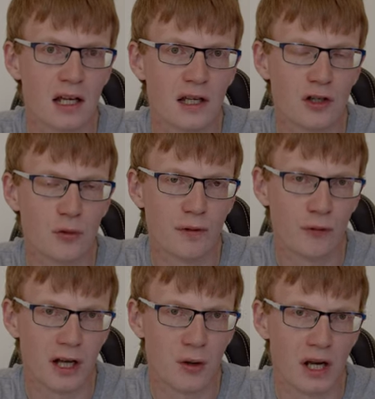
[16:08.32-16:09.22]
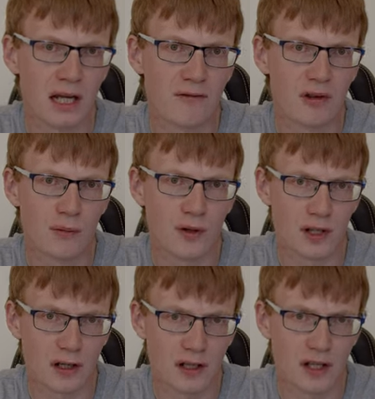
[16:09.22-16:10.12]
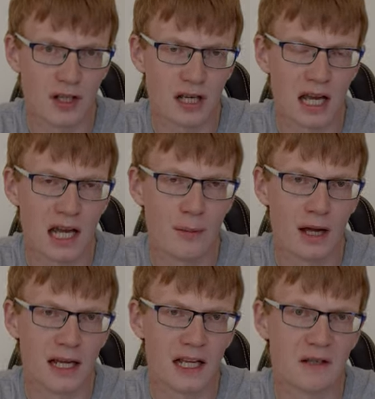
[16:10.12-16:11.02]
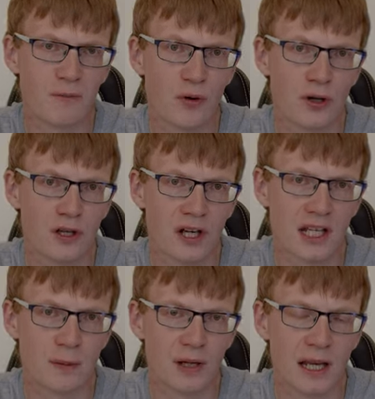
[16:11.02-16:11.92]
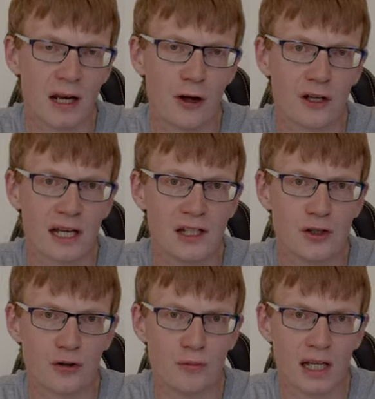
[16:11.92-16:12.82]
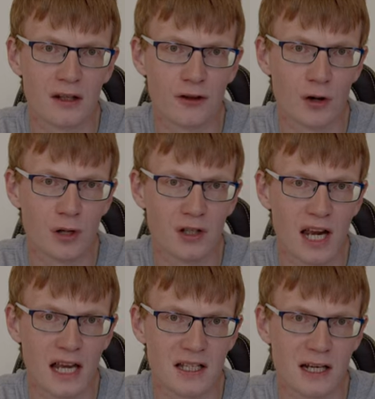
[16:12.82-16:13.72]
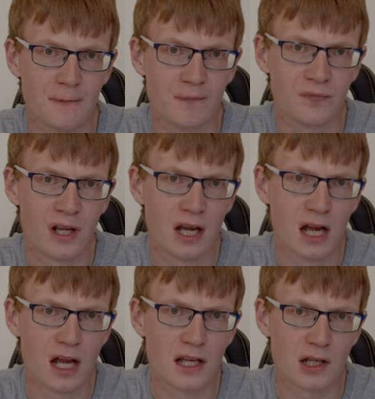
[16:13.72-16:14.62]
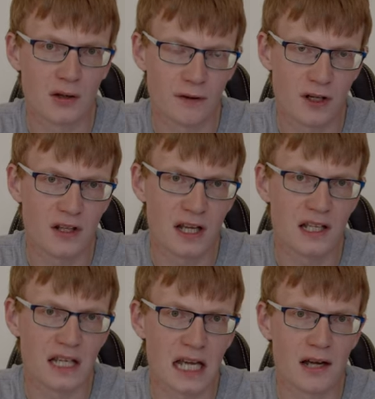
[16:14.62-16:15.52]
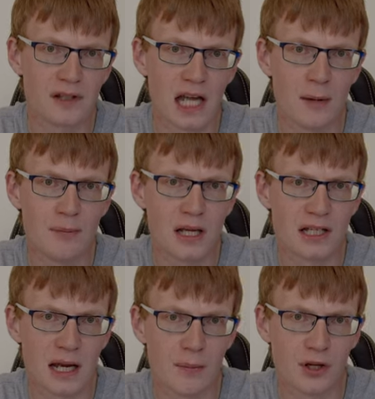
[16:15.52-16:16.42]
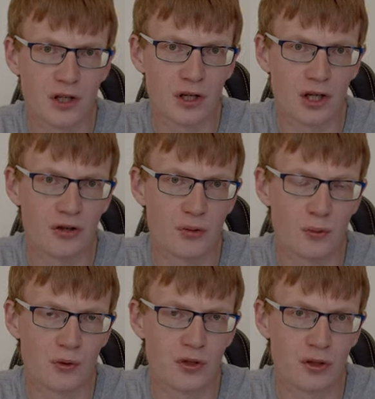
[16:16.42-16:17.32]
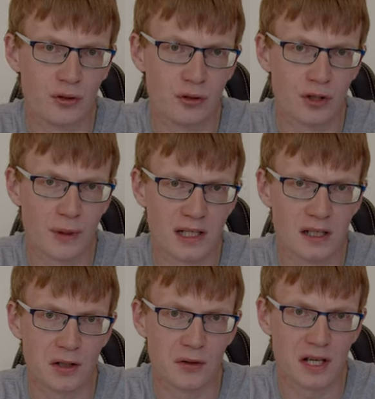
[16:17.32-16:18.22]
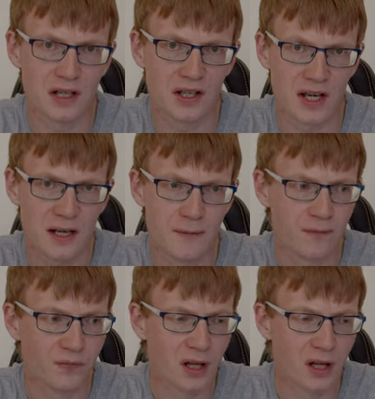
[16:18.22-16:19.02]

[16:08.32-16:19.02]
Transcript: So before I go on and give you the results, um, I think it's important to explain how I do my thermal testing. So the first thing is I have the ambient temperature controlled to 20 degrees C